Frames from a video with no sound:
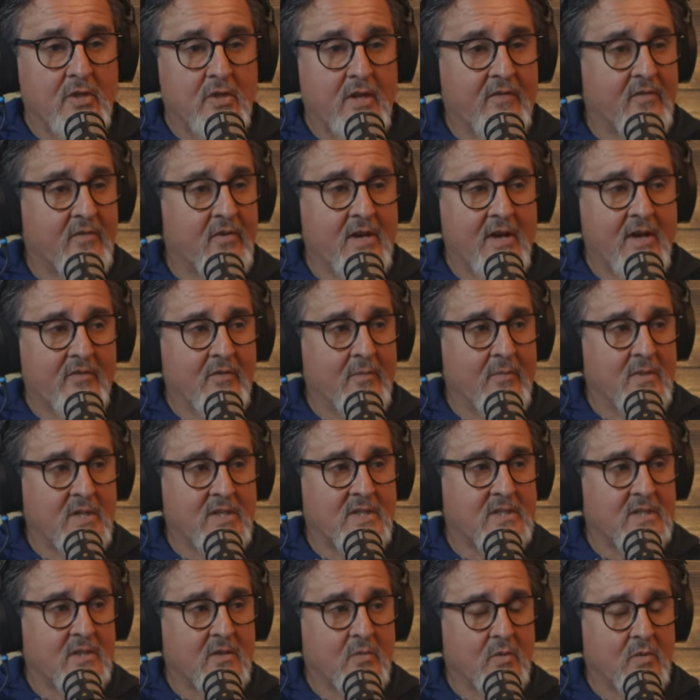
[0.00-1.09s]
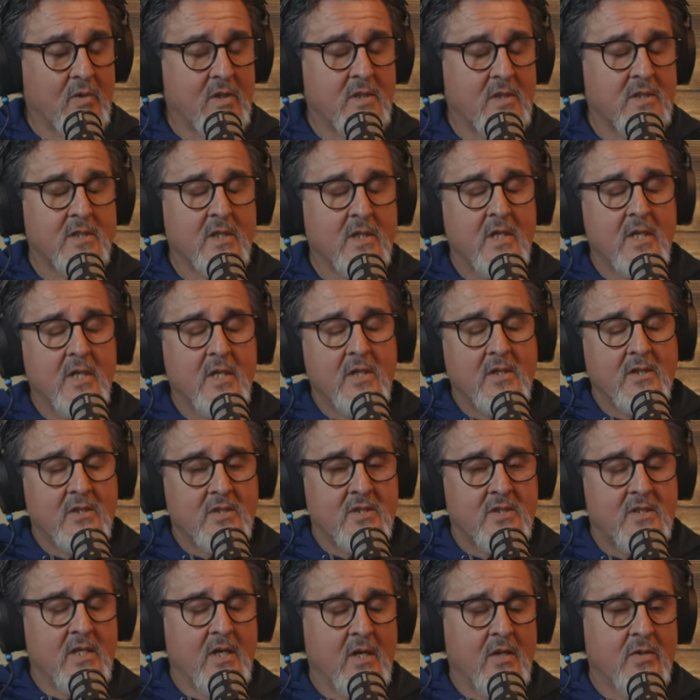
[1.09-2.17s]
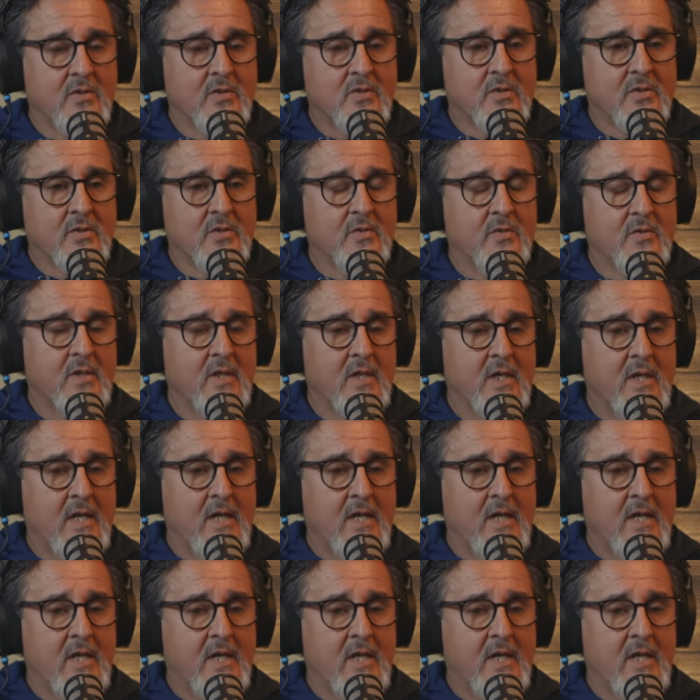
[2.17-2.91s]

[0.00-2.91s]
never never mincing words, just tell the truth.